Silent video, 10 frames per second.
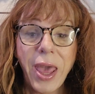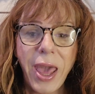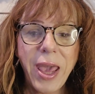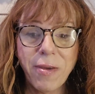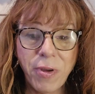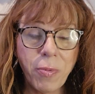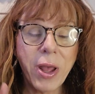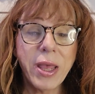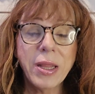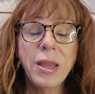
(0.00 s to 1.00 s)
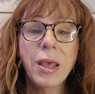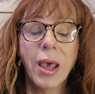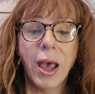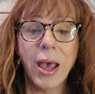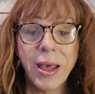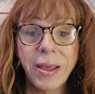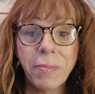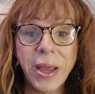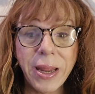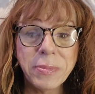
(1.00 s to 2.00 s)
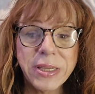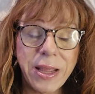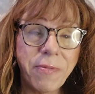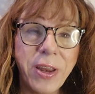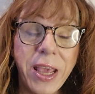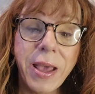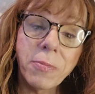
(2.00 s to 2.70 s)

Hey everyone, my name's Stephanie.